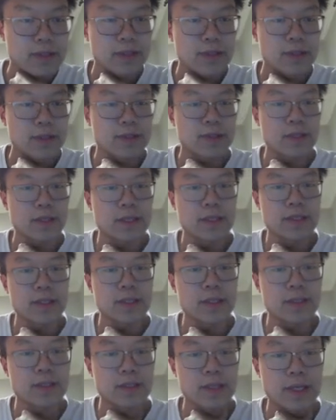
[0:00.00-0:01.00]
It's just like the
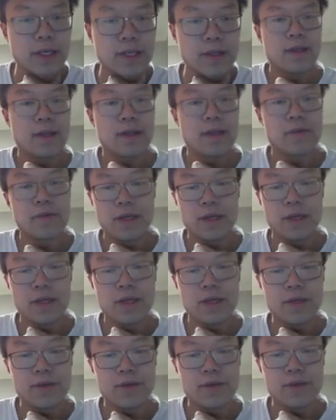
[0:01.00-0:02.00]
digit length that we're
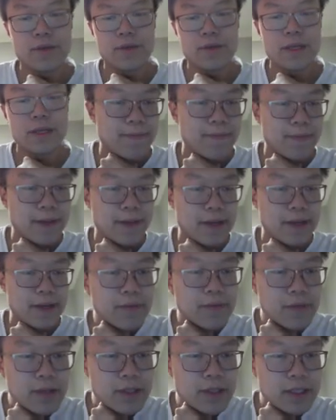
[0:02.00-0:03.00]
incrementing. Then
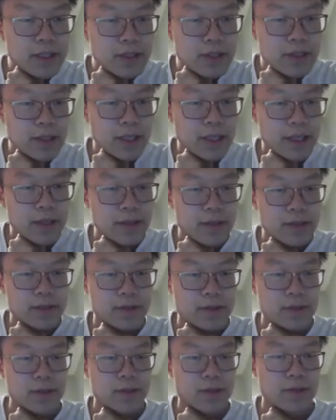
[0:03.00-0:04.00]
if the digit length is
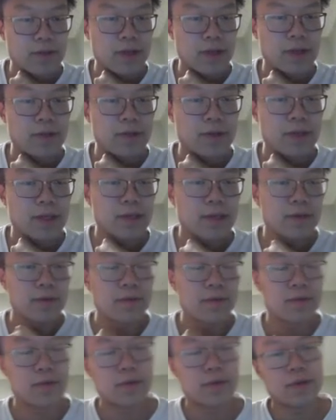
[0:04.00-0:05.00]
greater than
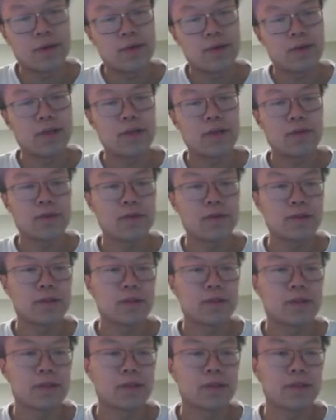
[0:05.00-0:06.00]
or equal
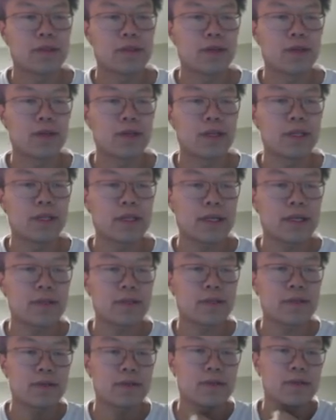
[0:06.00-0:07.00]
to our
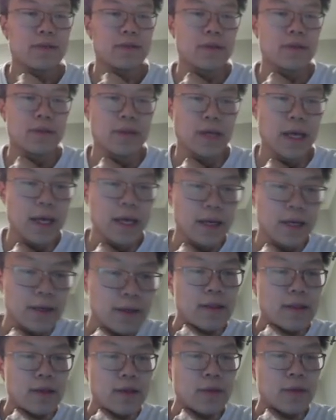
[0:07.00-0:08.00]
index n,
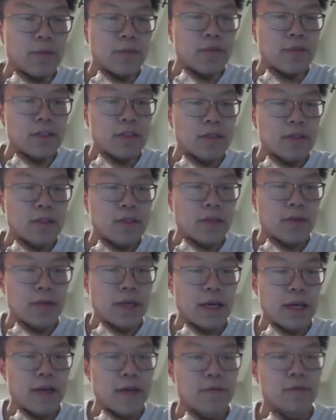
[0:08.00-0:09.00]
the number of digits that we
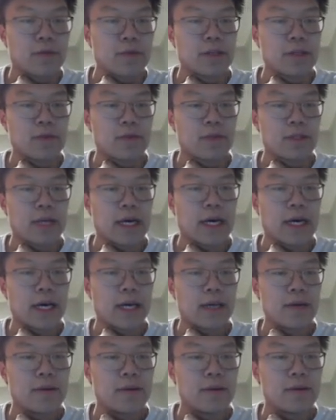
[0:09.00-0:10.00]
have will equal to I,
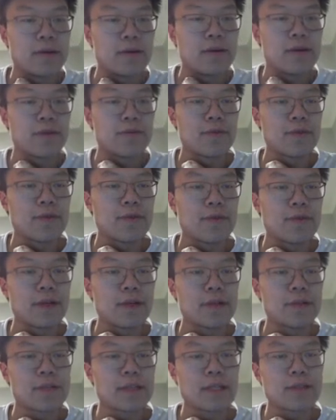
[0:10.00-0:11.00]
right?
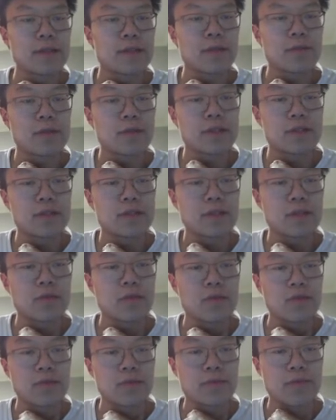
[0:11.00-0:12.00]
Because that's the number of digits that
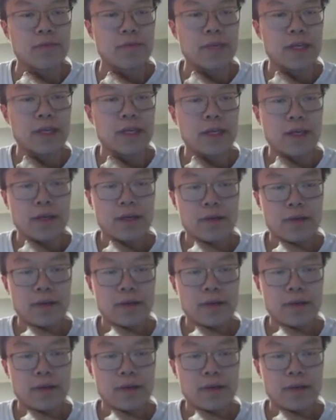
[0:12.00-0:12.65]
we're repeating.